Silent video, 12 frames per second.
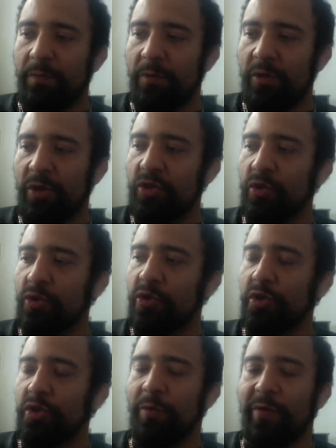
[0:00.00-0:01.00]
there's no
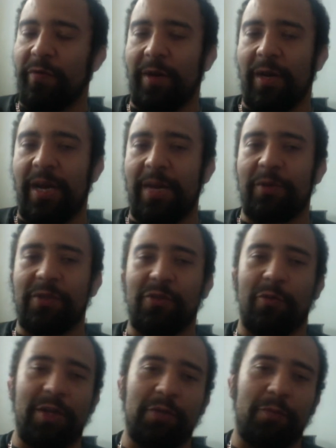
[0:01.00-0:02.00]
such perfect client because
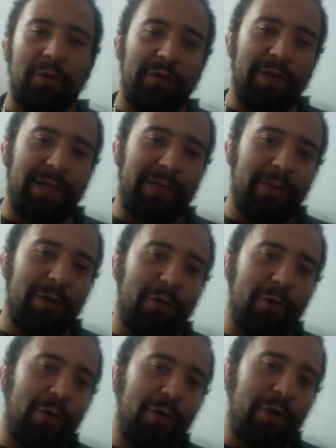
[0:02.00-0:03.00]
nobody's perfect. You know,
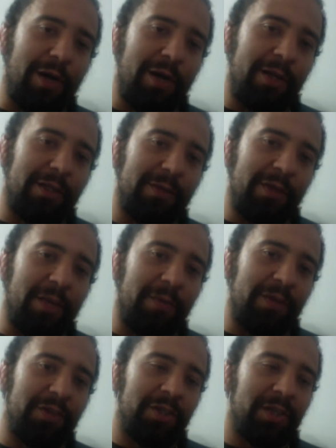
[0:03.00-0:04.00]
we yeah. all got
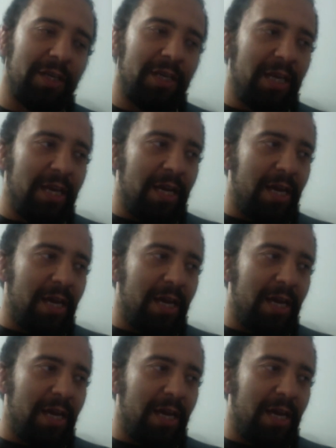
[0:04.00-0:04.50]
image. Yeah.